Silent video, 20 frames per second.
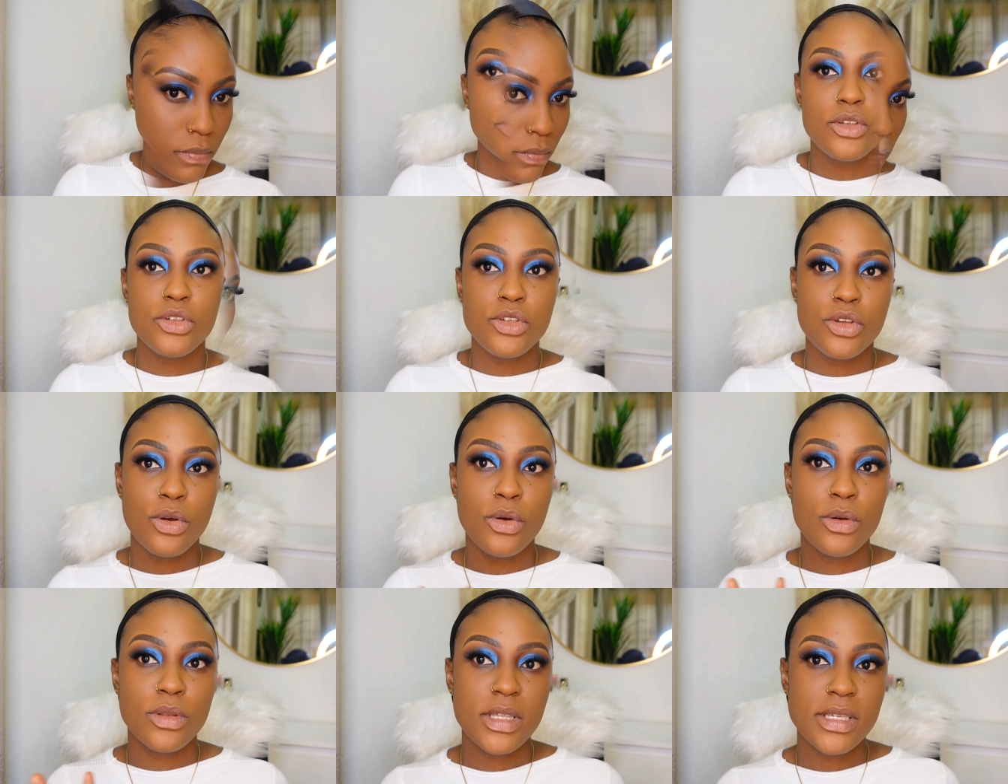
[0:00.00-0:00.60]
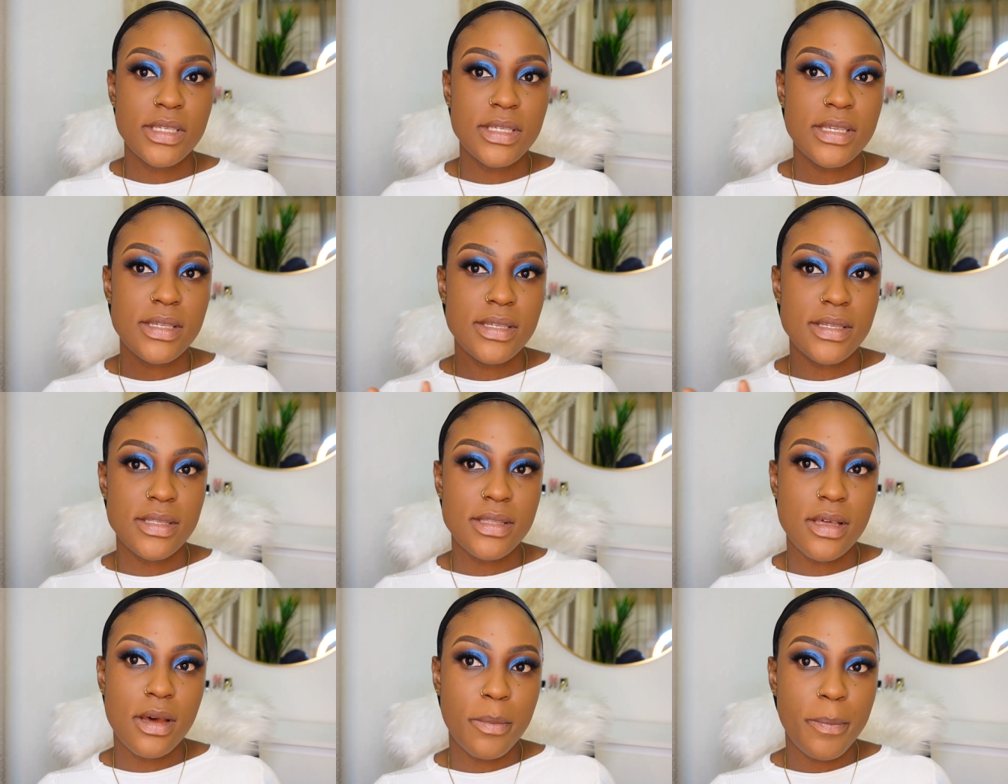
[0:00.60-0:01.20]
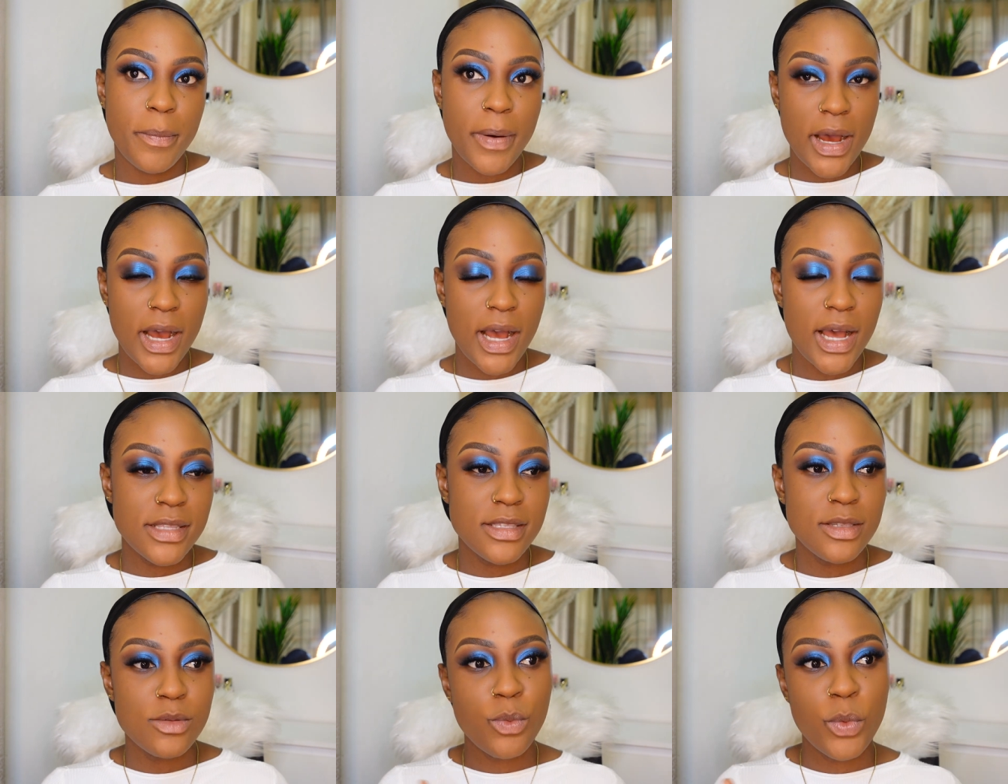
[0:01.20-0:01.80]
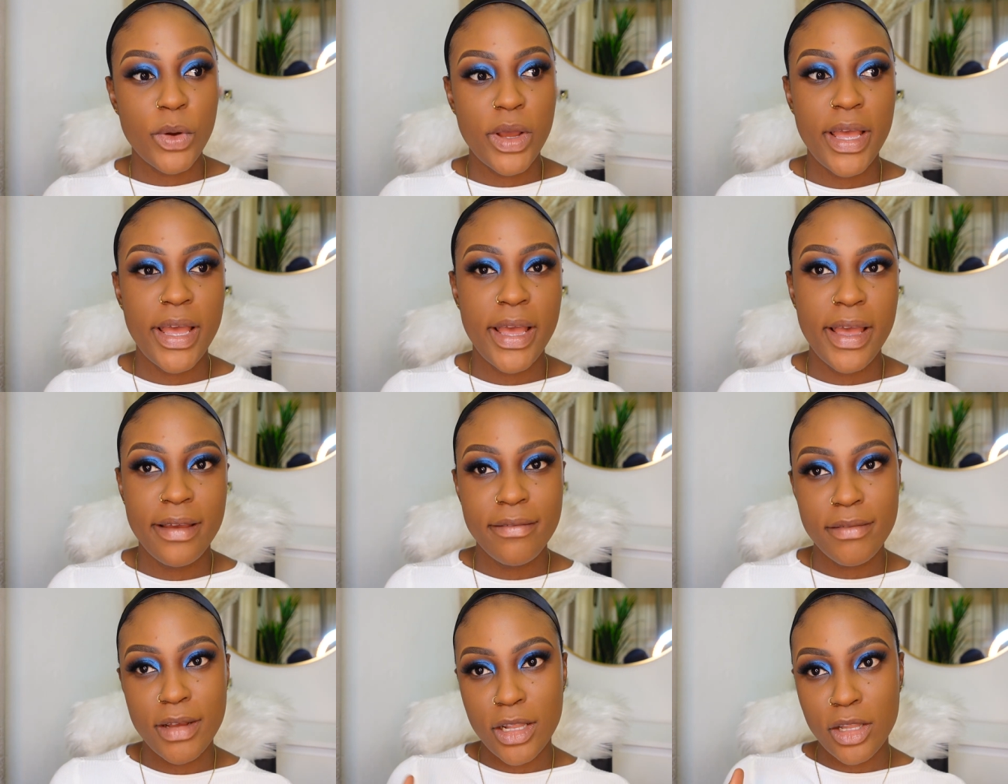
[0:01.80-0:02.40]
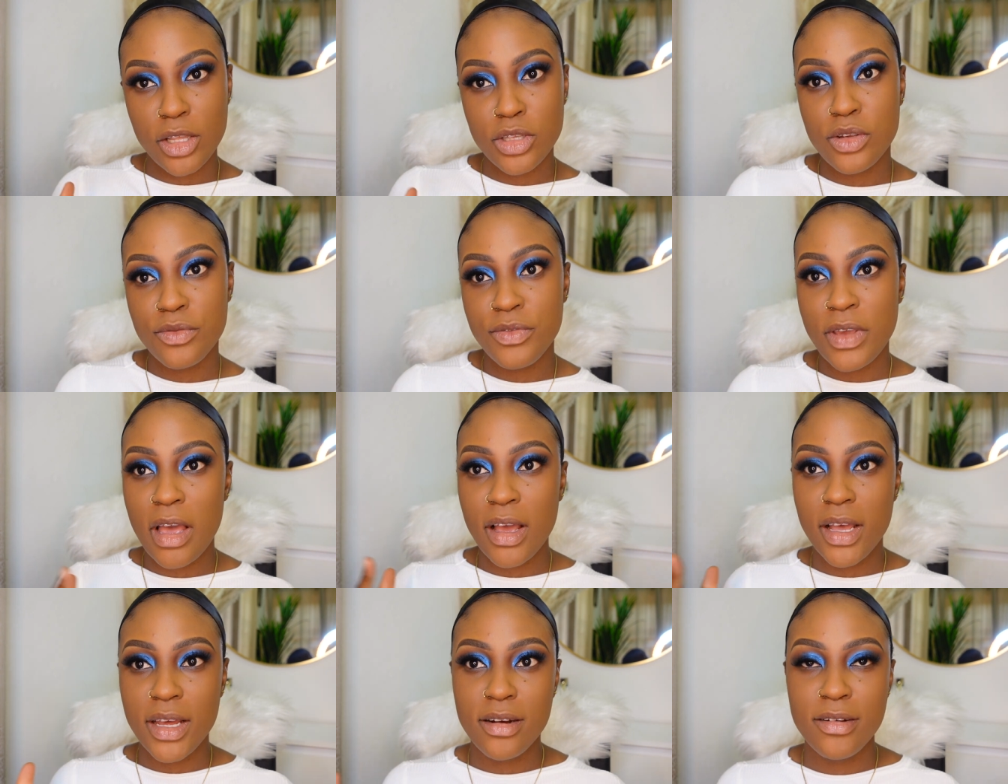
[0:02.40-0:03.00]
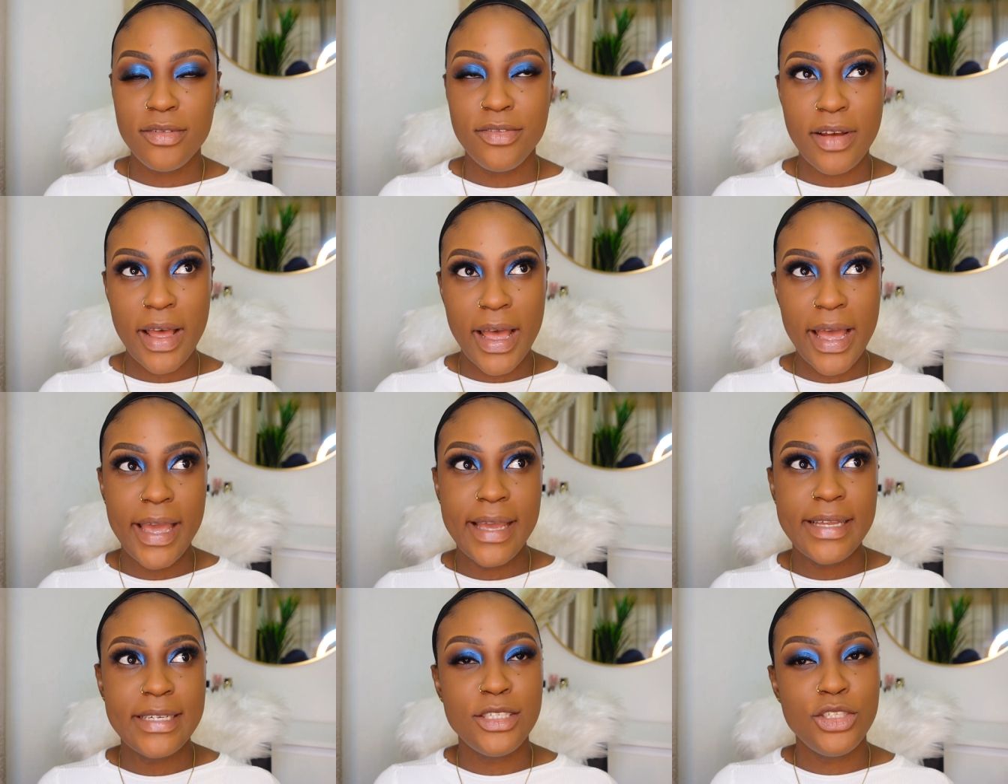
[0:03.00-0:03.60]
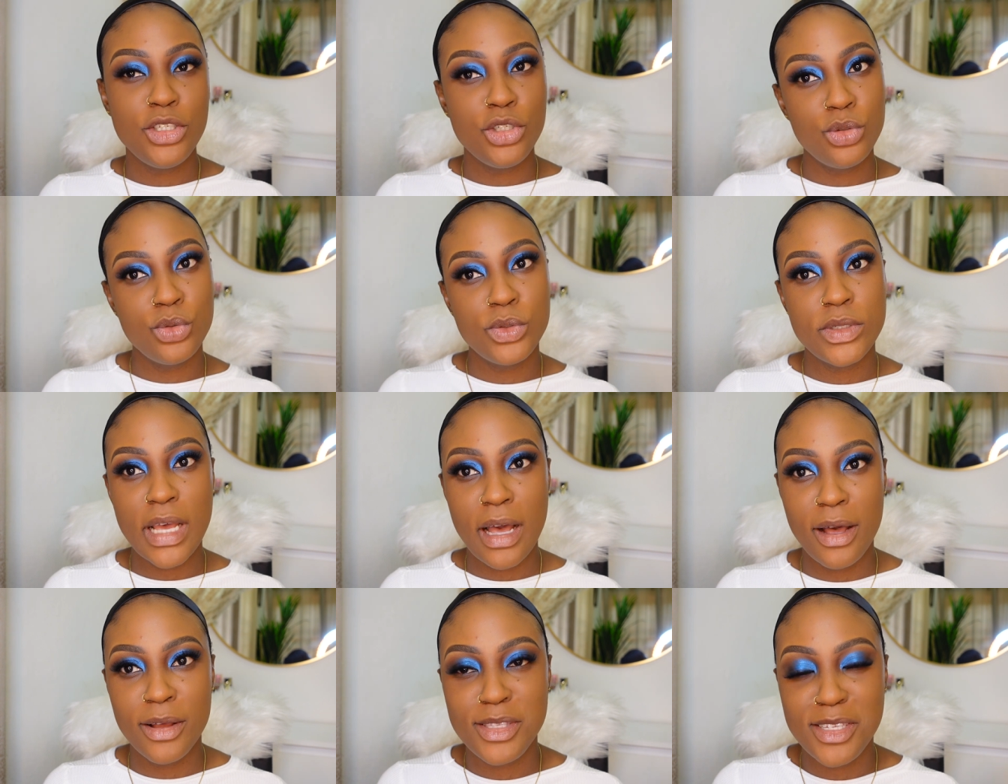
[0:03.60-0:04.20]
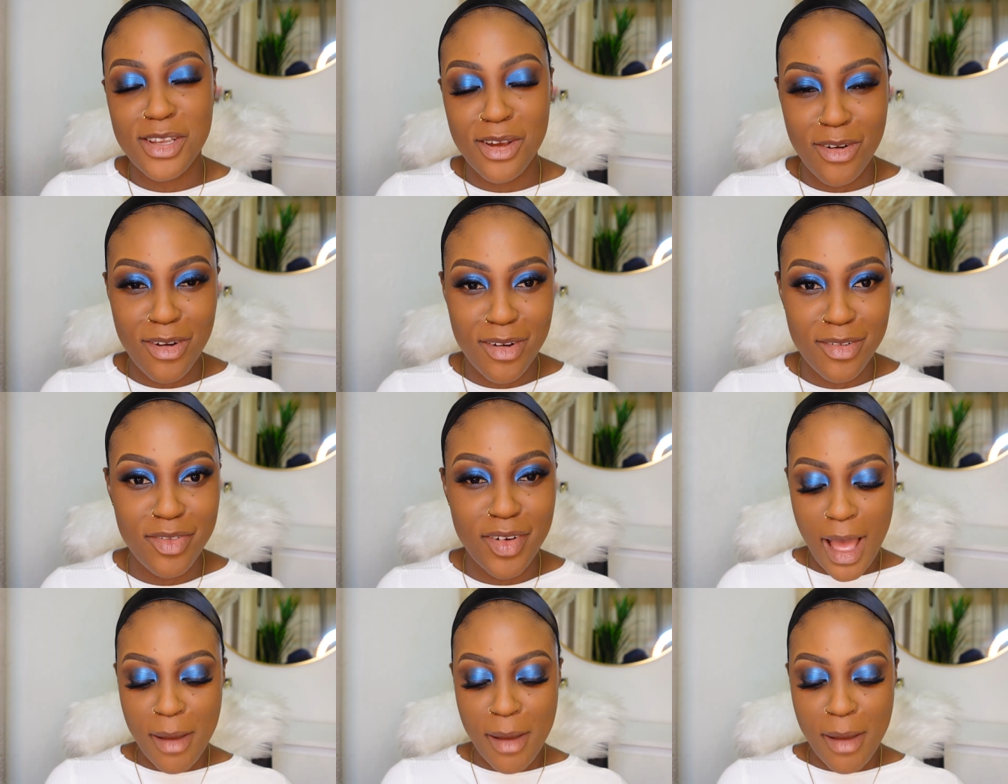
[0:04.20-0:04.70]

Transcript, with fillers: So this is the part where a lot of you are gonna find use out of.